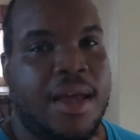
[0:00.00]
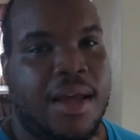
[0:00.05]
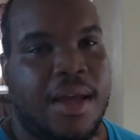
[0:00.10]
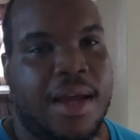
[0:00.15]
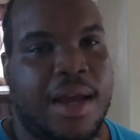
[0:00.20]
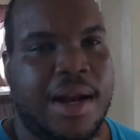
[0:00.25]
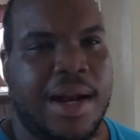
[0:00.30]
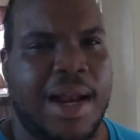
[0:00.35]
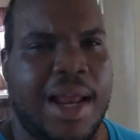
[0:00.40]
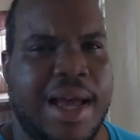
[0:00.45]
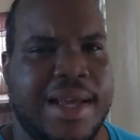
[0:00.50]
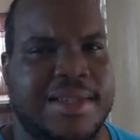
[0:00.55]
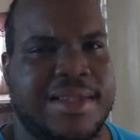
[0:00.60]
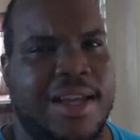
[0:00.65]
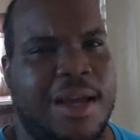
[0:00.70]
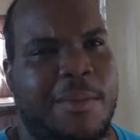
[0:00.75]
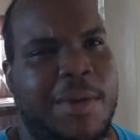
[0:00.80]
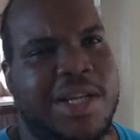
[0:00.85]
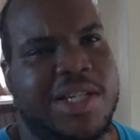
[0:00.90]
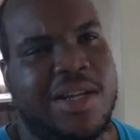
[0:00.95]
Yeah, the last
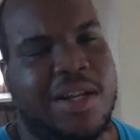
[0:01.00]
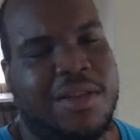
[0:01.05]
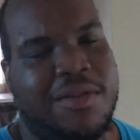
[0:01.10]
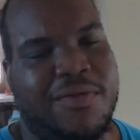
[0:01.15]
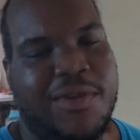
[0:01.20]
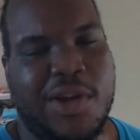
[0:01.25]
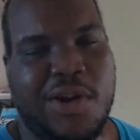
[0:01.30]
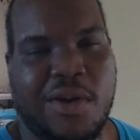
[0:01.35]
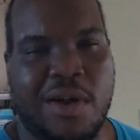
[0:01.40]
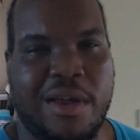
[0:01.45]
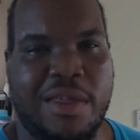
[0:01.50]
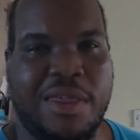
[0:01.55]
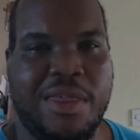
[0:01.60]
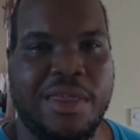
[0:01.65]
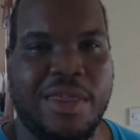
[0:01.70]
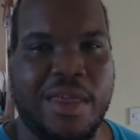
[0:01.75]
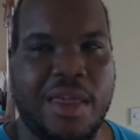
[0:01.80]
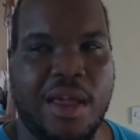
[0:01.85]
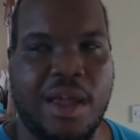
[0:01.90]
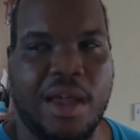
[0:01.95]
time I shot a video, I
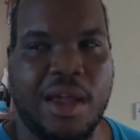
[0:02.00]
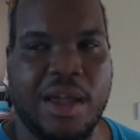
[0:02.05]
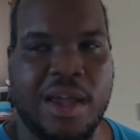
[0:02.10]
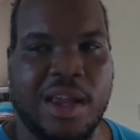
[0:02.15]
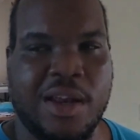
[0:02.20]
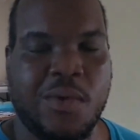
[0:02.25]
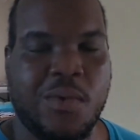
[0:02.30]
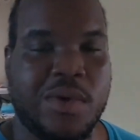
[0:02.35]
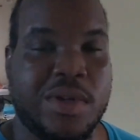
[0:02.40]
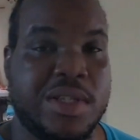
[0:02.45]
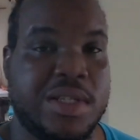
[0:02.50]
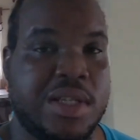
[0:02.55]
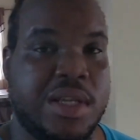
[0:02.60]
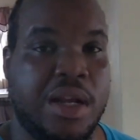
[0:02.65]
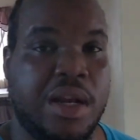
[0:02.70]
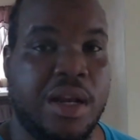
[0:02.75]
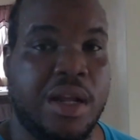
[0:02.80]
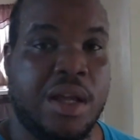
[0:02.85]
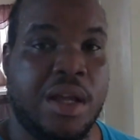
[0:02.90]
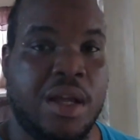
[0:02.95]
think it was
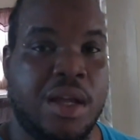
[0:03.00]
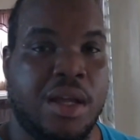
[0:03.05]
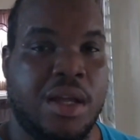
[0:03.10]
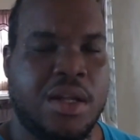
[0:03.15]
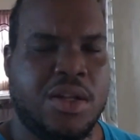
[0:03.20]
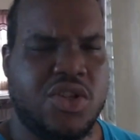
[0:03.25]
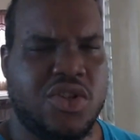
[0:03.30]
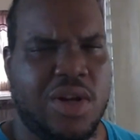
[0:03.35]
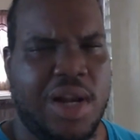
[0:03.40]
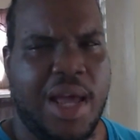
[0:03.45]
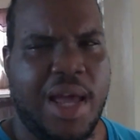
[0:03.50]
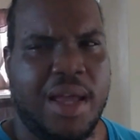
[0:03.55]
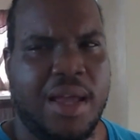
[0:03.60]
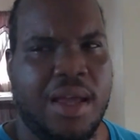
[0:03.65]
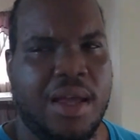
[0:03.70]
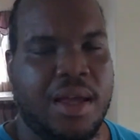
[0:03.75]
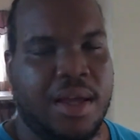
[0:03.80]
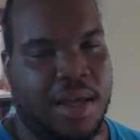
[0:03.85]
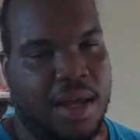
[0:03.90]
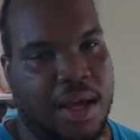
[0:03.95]
in July.
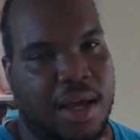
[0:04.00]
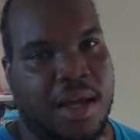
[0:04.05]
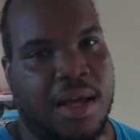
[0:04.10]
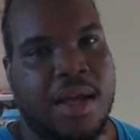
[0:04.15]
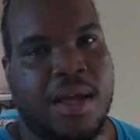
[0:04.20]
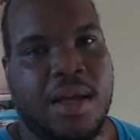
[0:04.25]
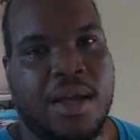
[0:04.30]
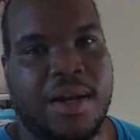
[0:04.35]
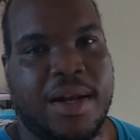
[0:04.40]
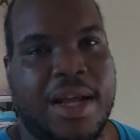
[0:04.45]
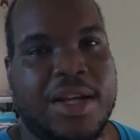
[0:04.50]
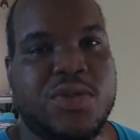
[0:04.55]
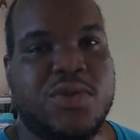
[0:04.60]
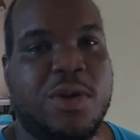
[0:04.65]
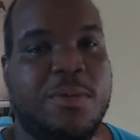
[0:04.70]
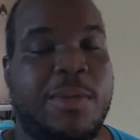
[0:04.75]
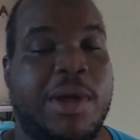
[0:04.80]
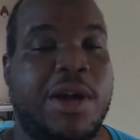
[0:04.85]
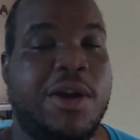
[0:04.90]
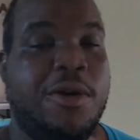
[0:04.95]
Yeah, that's
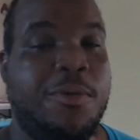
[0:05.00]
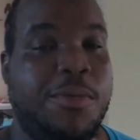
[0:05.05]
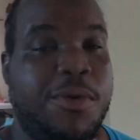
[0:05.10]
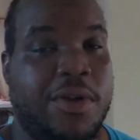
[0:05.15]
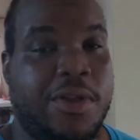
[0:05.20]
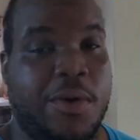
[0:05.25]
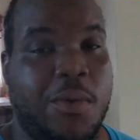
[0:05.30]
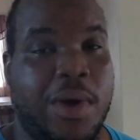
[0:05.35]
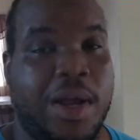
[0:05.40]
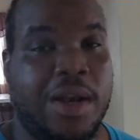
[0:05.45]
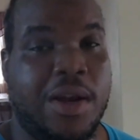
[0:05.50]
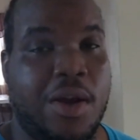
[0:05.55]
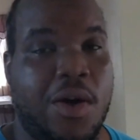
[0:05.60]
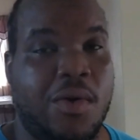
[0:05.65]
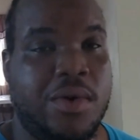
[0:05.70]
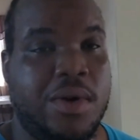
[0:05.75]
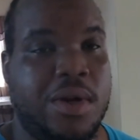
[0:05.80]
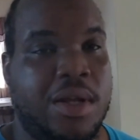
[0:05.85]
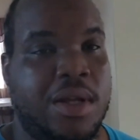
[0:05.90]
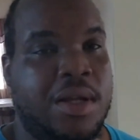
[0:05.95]
when my computer went
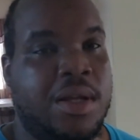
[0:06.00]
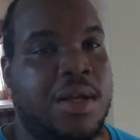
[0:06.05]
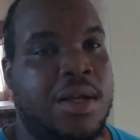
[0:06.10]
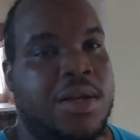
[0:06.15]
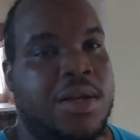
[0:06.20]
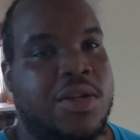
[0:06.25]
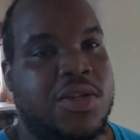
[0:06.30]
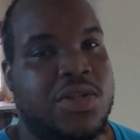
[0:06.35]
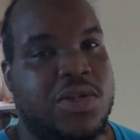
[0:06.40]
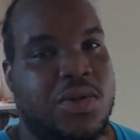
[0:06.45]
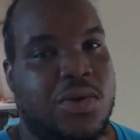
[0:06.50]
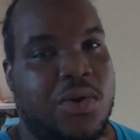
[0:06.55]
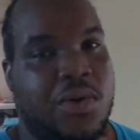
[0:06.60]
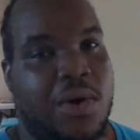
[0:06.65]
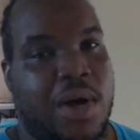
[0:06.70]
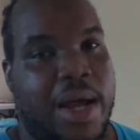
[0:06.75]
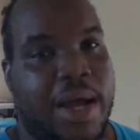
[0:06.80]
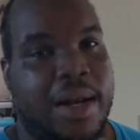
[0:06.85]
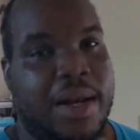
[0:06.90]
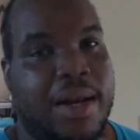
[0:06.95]
down,
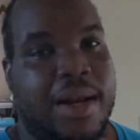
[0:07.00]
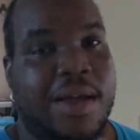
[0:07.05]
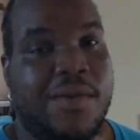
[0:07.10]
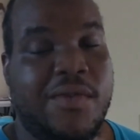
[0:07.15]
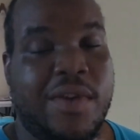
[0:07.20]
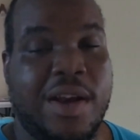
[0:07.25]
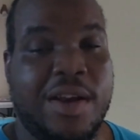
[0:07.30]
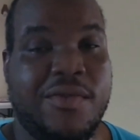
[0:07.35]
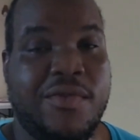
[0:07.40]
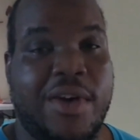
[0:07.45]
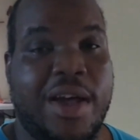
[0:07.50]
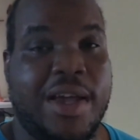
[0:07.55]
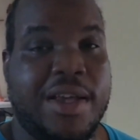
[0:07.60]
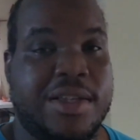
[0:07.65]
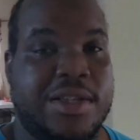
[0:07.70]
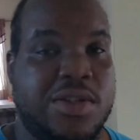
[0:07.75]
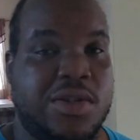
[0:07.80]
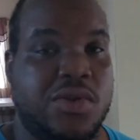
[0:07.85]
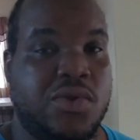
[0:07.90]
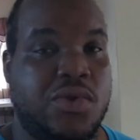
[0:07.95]
so I didn't have any
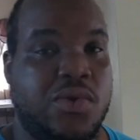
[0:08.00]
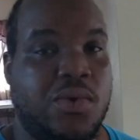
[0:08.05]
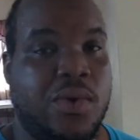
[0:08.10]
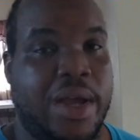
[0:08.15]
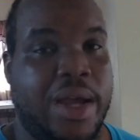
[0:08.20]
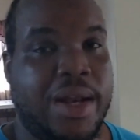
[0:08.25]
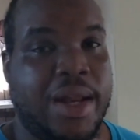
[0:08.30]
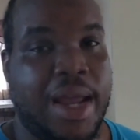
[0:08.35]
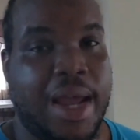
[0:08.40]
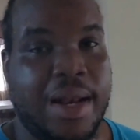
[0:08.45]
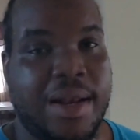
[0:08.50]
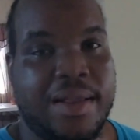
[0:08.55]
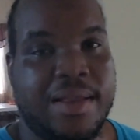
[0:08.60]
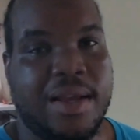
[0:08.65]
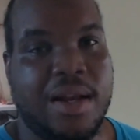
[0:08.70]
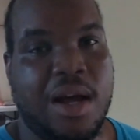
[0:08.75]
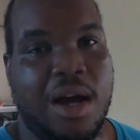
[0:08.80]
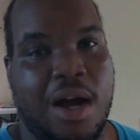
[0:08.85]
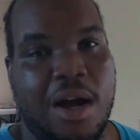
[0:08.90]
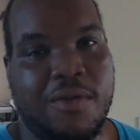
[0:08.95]
device to do any
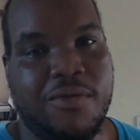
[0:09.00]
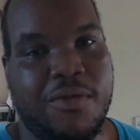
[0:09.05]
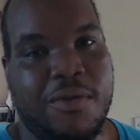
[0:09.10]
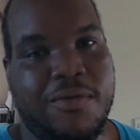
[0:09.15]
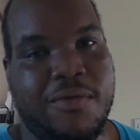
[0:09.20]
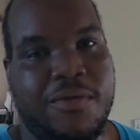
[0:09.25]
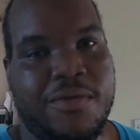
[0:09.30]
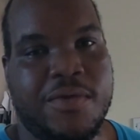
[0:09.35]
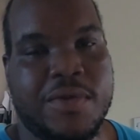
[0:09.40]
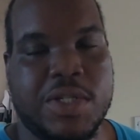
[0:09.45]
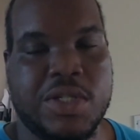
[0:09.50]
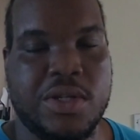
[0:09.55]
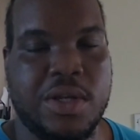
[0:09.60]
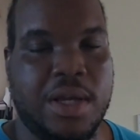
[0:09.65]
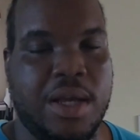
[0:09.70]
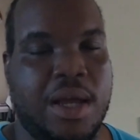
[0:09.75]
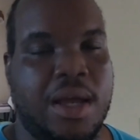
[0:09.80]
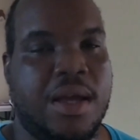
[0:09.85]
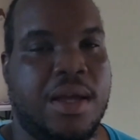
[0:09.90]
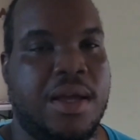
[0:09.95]
editing off of. So
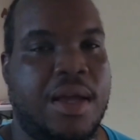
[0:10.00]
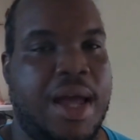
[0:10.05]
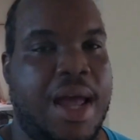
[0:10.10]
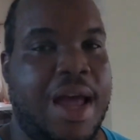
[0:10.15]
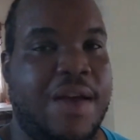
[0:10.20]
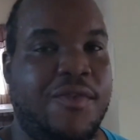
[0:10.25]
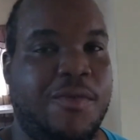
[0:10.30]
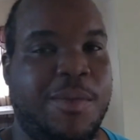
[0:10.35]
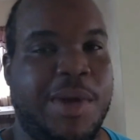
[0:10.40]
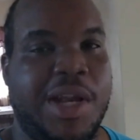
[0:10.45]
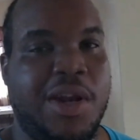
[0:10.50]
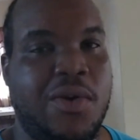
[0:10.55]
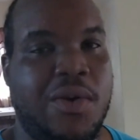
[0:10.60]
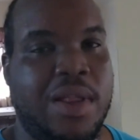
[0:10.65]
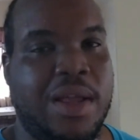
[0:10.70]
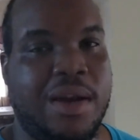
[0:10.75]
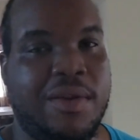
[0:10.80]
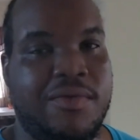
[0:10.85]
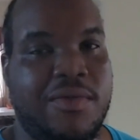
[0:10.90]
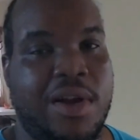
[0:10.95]
yeah, I haven't been
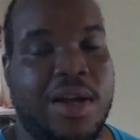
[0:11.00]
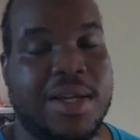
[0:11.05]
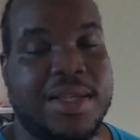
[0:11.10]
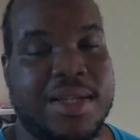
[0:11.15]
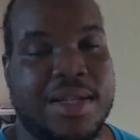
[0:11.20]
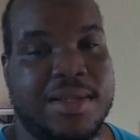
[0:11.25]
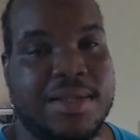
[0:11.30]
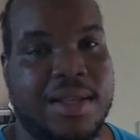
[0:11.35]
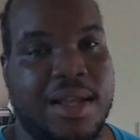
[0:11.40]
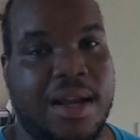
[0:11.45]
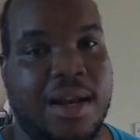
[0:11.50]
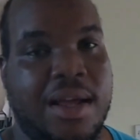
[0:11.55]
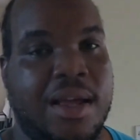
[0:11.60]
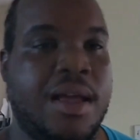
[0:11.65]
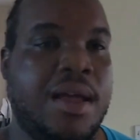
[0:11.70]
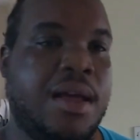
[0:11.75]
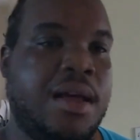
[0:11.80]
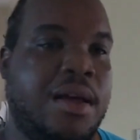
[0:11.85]
doing any vlogs since then.